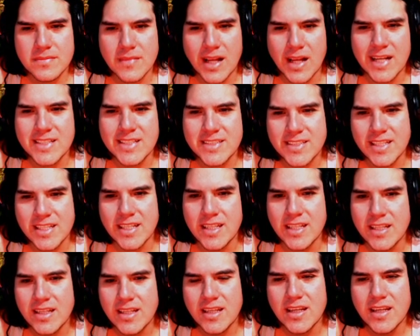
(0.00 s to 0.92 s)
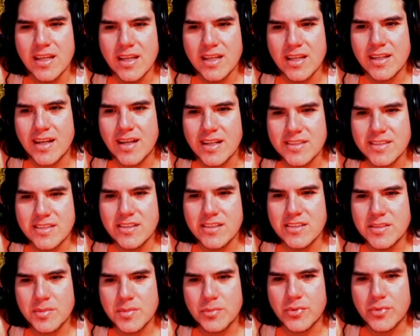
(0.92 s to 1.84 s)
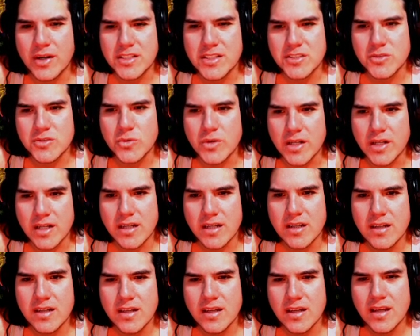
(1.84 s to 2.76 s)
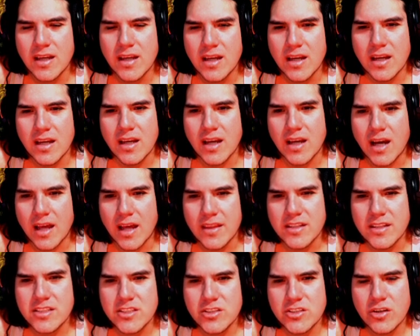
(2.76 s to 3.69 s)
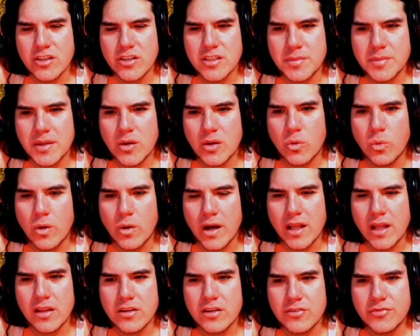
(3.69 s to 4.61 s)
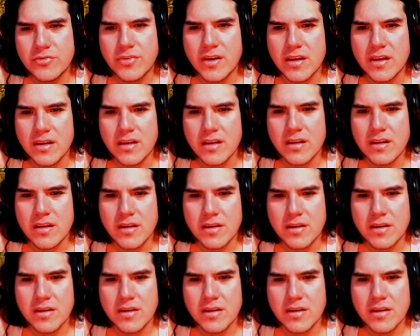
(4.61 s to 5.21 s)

I see. Cassius Bright's daughter. I think she's going to be quite a lot of fun.